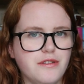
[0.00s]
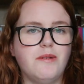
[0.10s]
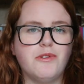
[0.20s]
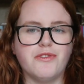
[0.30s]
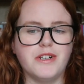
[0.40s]
It
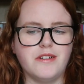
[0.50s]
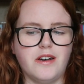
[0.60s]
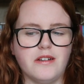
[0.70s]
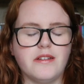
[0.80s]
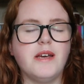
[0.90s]
was 3
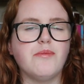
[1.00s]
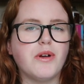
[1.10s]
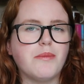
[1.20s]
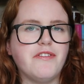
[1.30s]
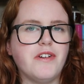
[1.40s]
stars. It
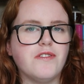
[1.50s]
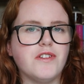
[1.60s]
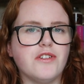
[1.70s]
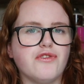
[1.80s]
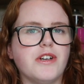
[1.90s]
broke my
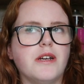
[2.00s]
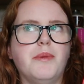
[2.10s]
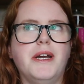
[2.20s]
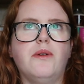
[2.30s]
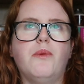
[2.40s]
5-star streak,
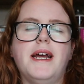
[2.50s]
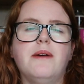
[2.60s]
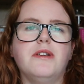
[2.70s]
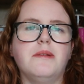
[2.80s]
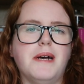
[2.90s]
but in a way it
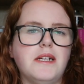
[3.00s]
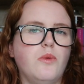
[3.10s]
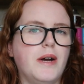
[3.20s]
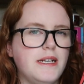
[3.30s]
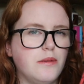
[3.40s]
was the best
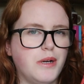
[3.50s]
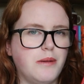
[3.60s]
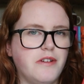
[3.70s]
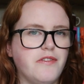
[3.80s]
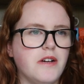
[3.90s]
way to break
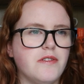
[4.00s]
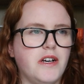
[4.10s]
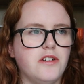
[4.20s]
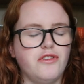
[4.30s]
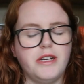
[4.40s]
my
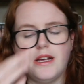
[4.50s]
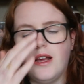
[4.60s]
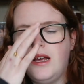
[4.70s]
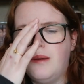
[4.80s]
5-star streak,